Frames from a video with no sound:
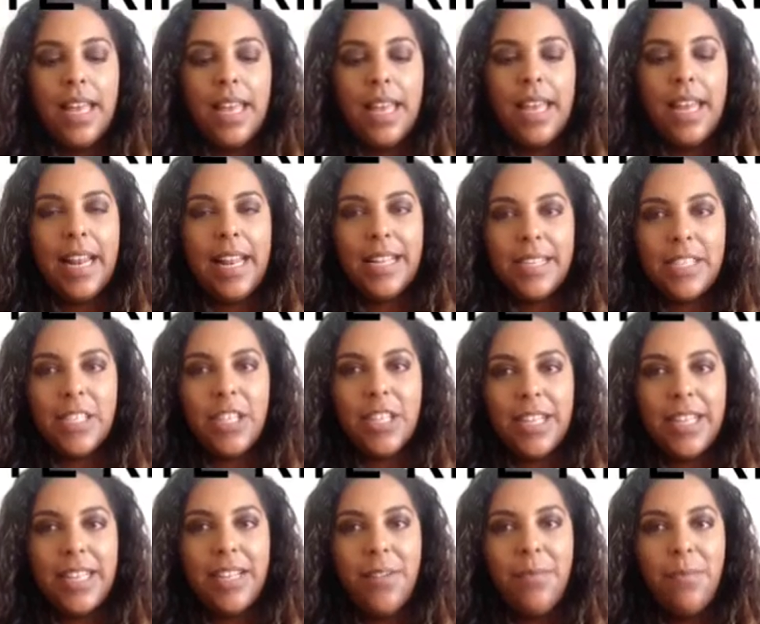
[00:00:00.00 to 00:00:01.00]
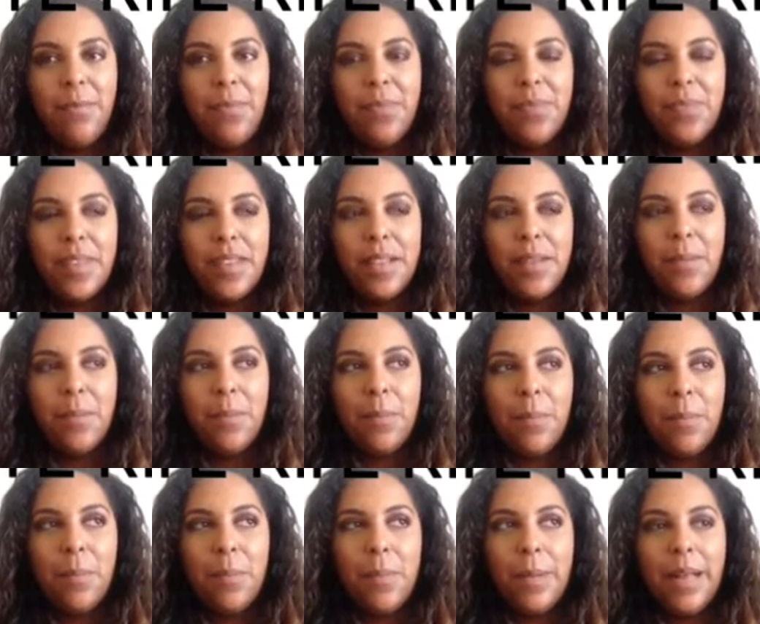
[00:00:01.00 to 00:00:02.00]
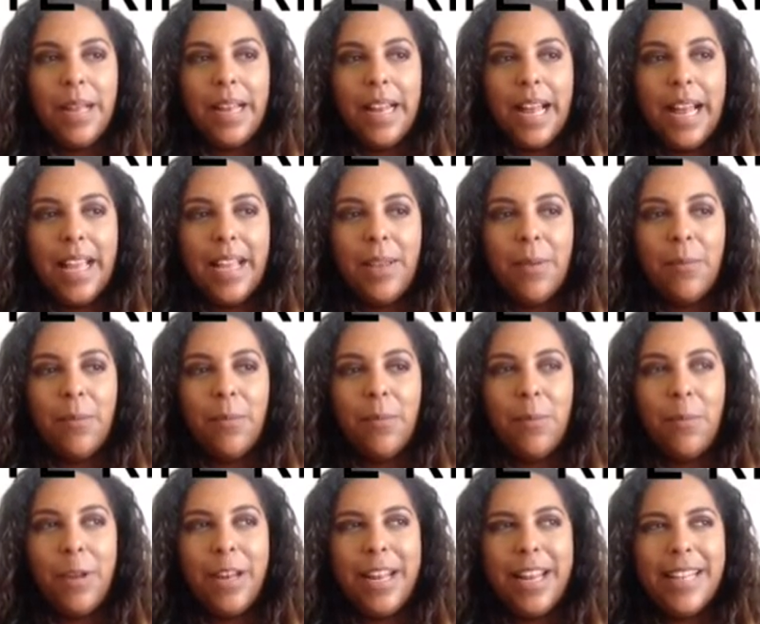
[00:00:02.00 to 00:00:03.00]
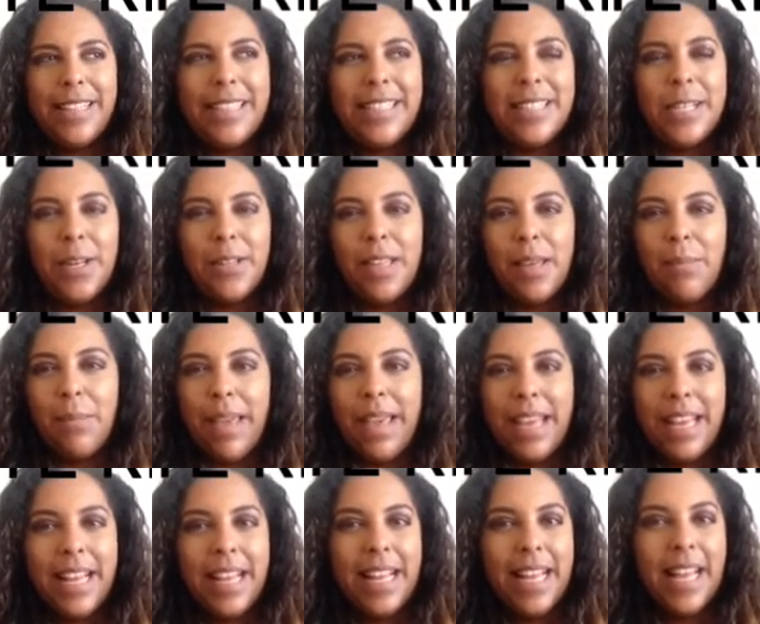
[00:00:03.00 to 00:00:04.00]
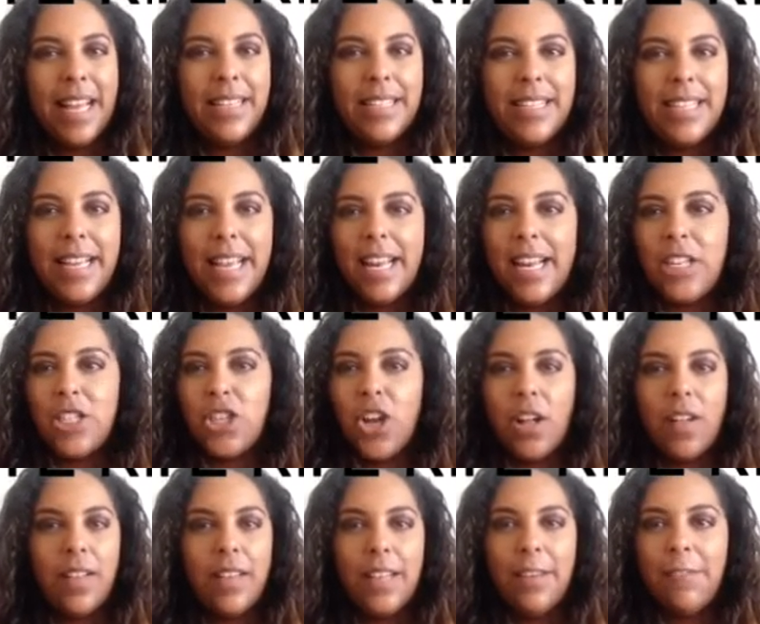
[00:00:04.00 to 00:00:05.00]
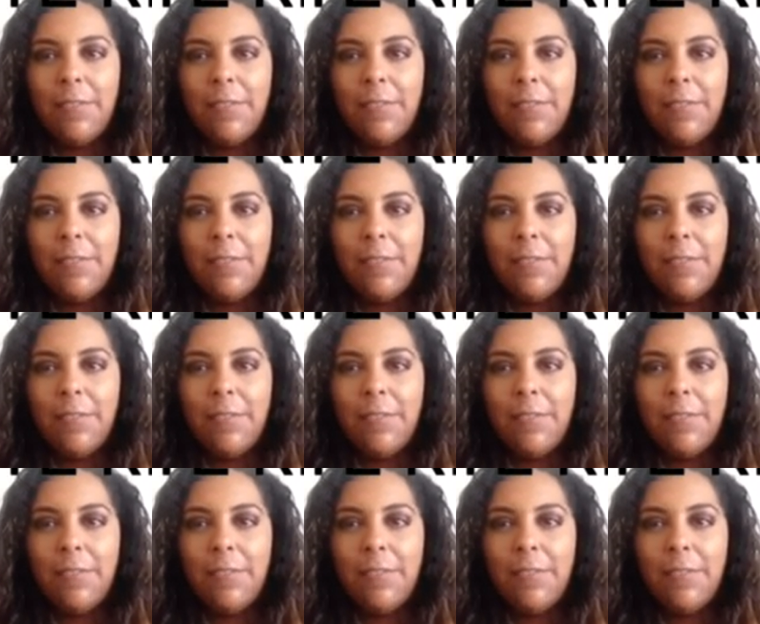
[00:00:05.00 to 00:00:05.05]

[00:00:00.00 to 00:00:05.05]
It is good, but I wouldn't necessarily make it again to get a chocolatey